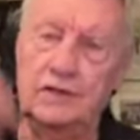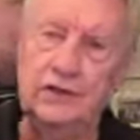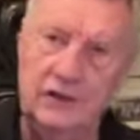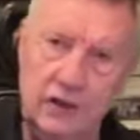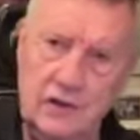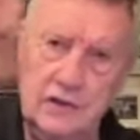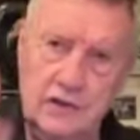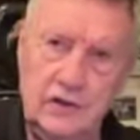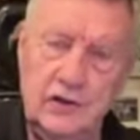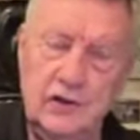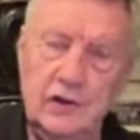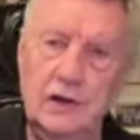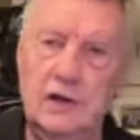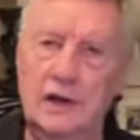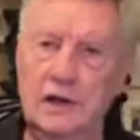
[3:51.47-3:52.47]

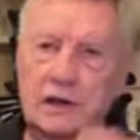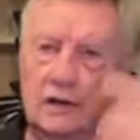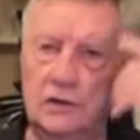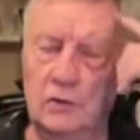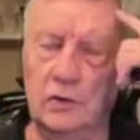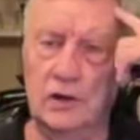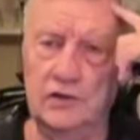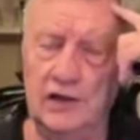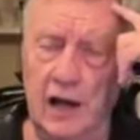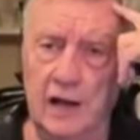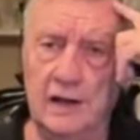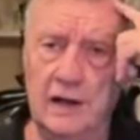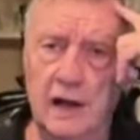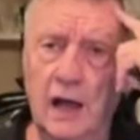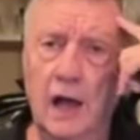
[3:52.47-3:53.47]
distant to the
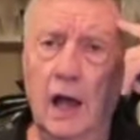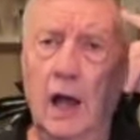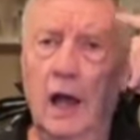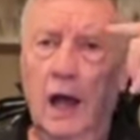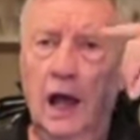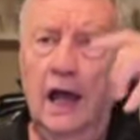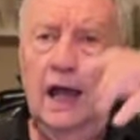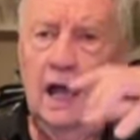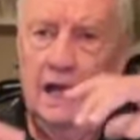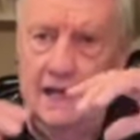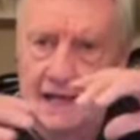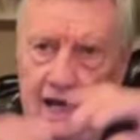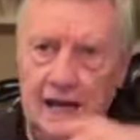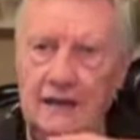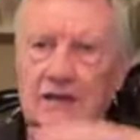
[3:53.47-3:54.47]
sun,
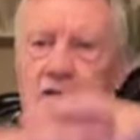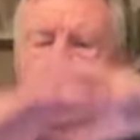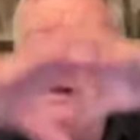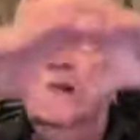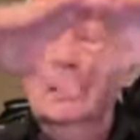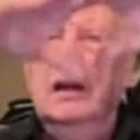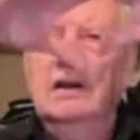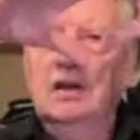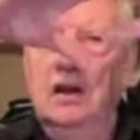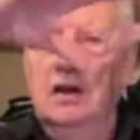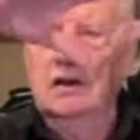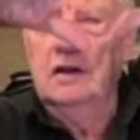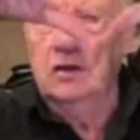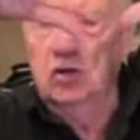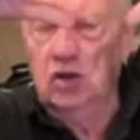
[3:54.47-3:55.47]
yet
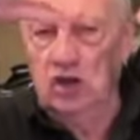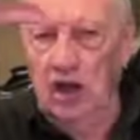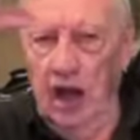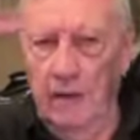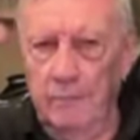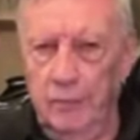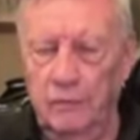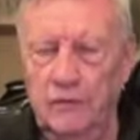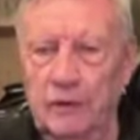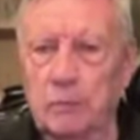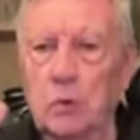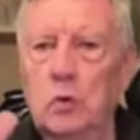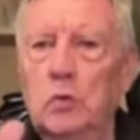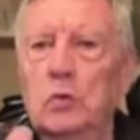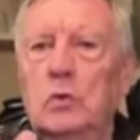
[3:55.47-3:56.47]
the shape of
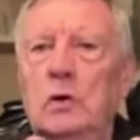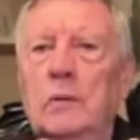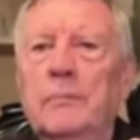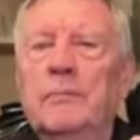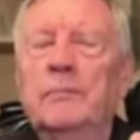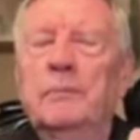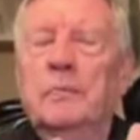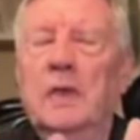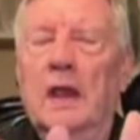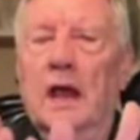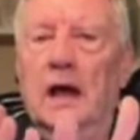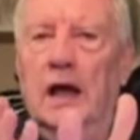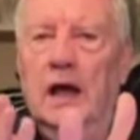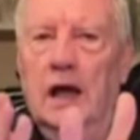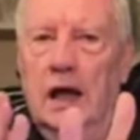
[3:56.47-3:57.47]
the moon
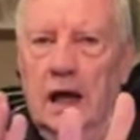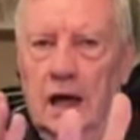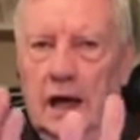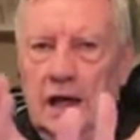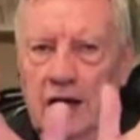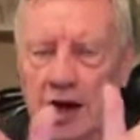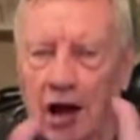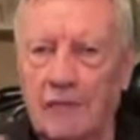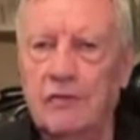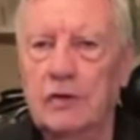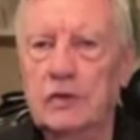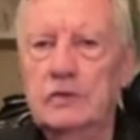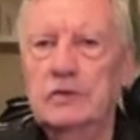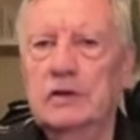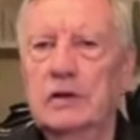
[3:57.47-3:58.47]

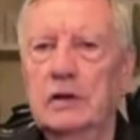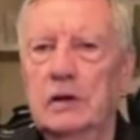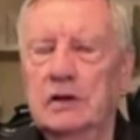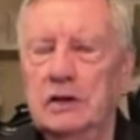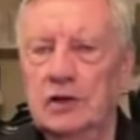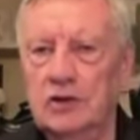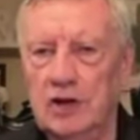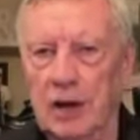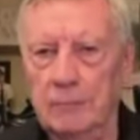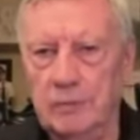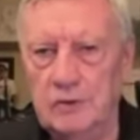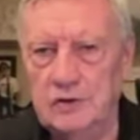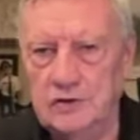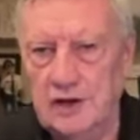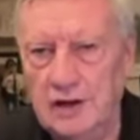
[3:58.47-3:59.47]
covers the
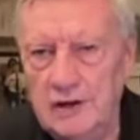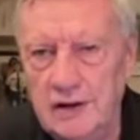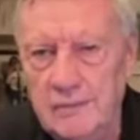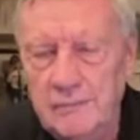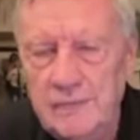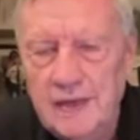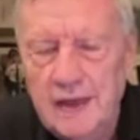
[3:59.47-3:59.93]
shape of the sun.